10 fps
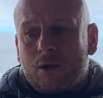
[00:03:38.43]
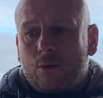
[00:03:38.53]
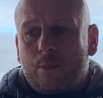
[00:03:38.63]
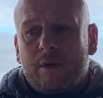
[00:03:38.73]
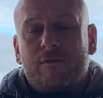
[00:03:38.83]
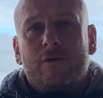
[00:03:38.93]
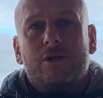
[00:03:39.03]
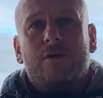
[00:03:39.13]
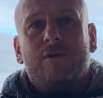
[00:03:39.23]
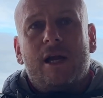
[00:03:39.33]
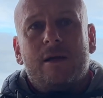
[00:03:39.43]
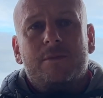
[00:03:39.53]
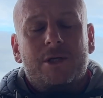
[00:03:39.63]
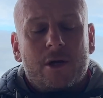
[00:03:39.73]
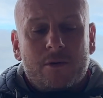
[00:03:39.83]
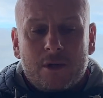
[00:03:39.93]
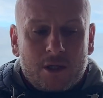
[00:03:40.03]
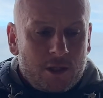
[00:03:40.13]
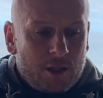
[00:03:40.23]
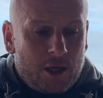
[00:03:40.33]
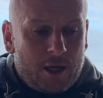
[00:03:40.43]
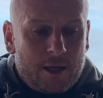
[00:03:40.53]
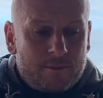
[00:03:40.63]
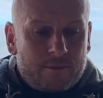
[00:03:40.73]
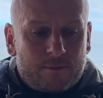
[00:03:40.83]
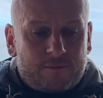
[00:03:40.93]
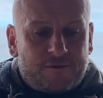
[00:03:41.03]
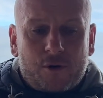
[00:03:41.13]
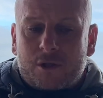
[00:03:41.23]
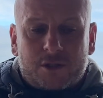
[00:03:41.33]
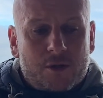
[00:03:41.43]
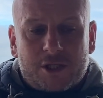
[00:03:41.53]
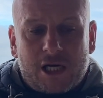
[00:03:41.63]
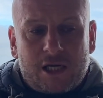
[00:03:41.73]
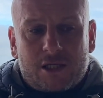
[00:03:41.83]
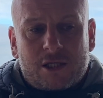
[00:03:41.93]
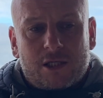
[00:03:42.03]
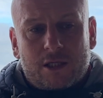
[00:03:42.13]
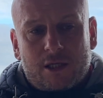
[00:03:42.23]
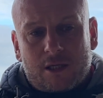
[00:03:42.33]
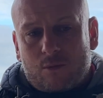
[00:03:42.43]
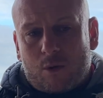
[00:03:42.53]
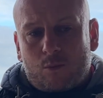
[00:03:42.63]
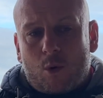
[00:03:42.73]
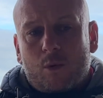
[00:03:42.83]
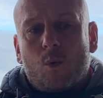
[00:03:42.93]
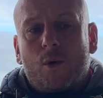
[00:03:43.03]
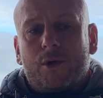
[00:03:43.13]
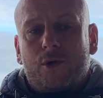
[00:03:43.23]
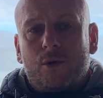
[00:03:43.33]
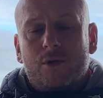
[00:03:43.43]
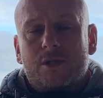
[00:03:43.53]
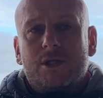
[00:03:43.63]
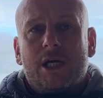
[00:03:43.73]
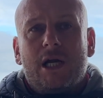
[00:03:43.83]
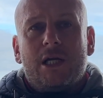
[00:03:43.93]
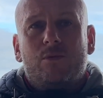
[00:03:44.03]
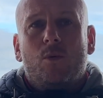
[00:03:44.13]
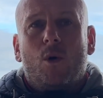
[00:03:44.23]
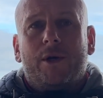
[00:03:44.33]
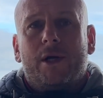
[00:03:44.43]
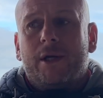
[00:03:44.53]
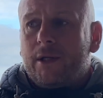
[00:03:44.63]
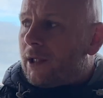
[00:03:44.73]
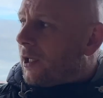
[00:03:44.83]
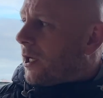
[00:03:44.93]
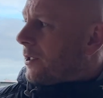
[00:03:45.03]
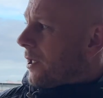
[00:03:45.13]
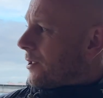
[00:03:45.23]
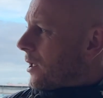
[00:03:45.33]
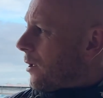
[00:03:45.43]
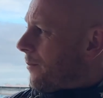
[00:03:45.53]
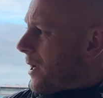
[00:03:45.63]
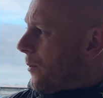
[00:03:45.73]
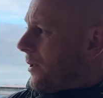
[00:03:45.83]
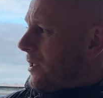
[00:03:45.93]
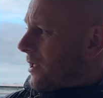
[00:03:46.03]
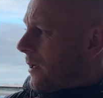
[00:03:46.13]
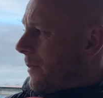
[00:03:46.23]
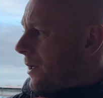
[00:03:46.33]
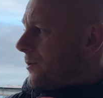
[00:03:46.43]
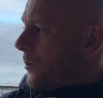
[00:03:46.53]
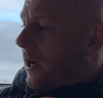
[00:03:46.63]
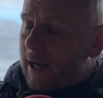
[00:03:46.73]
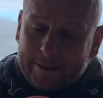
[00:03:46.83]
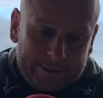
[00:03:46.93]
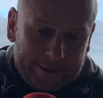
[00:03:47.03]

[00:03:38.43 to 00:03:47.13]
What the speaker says: we'll be in for a tough game. So focus don't change. What we want to do doesn't change. We want to, as a club now, we need to get back to our